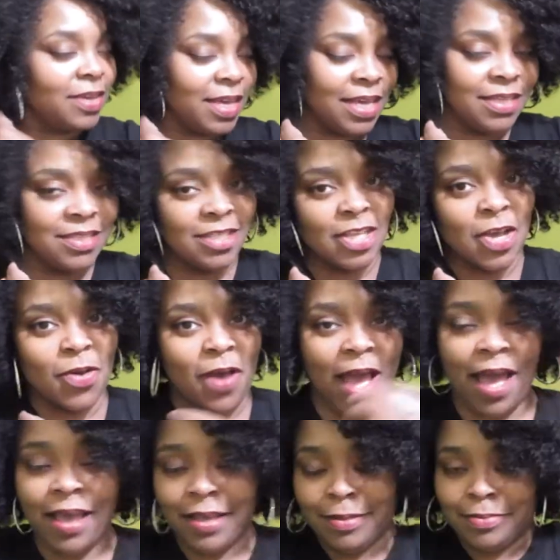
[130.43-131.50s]
Okay, so
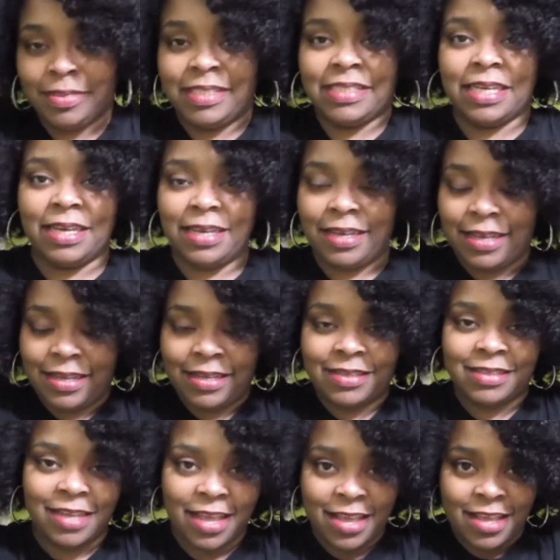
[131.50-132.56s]
I am
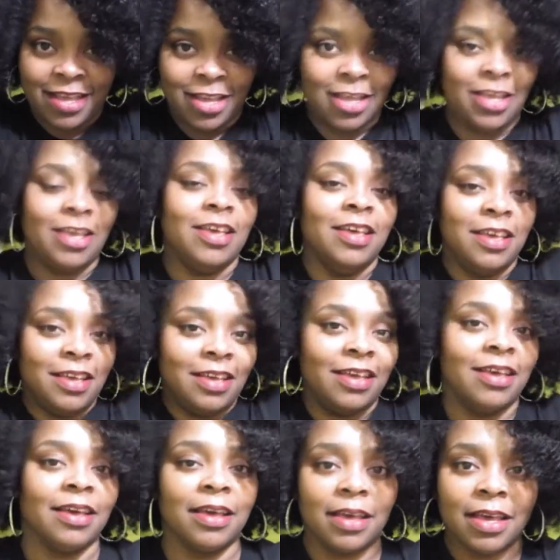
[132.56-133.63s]
done
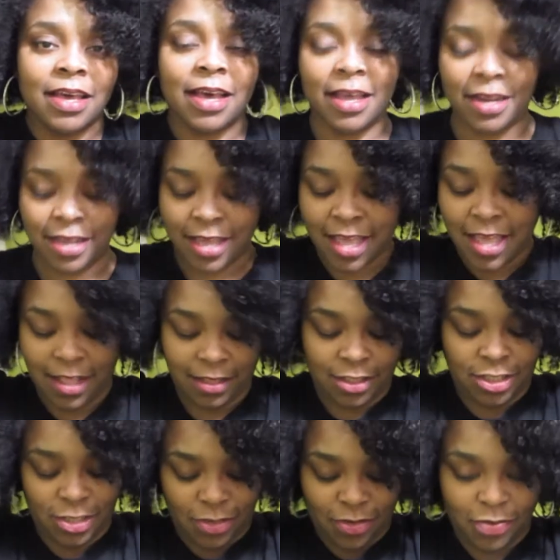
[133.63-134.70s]
cutting
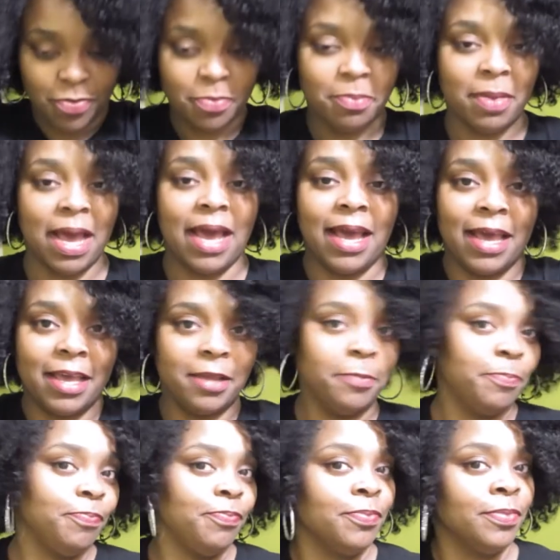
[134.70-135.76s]
into my
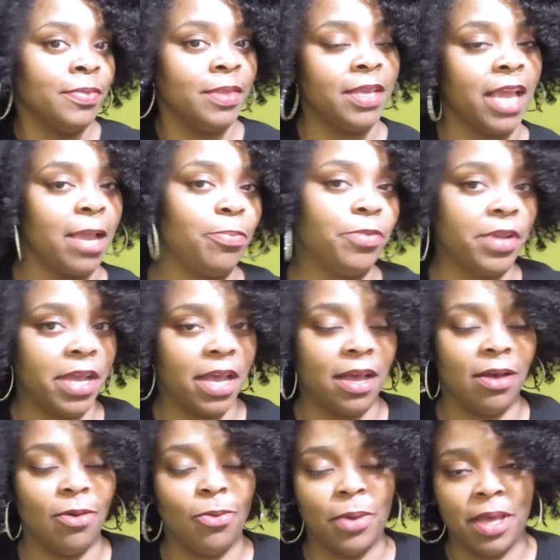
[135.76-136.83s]

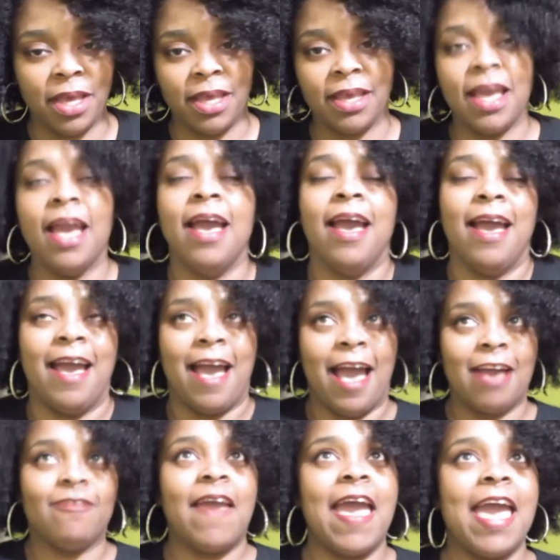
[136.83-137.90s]
Gabrielle wig.
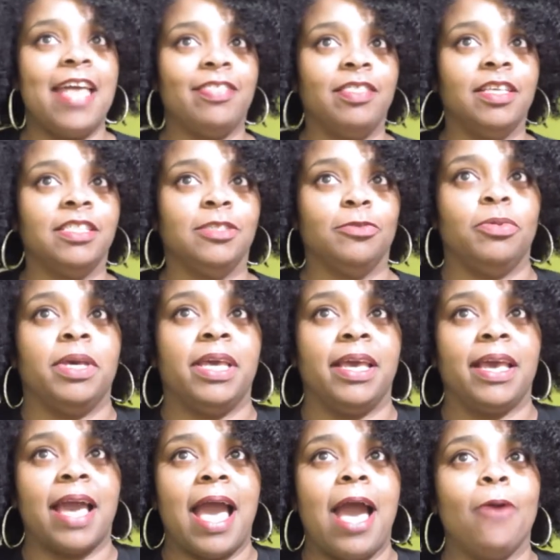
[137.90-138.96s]
I've had this
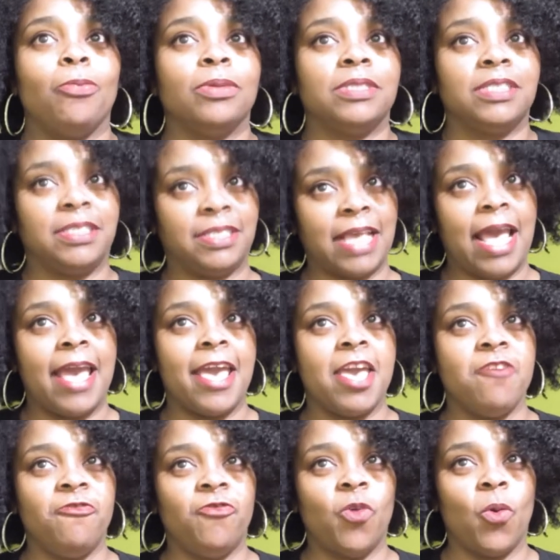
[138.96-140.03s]
wig, I would
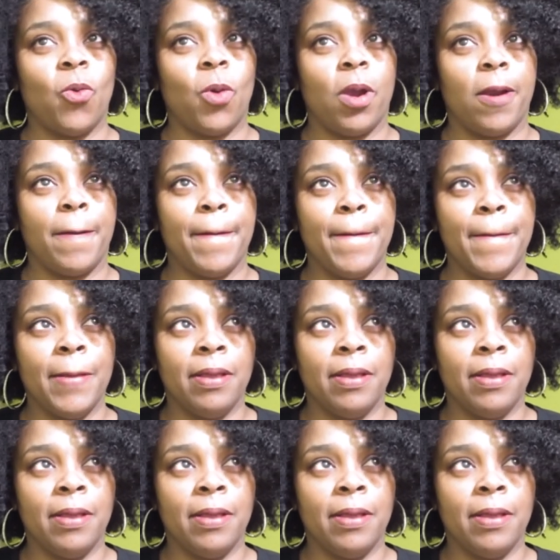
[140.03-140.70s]
say, for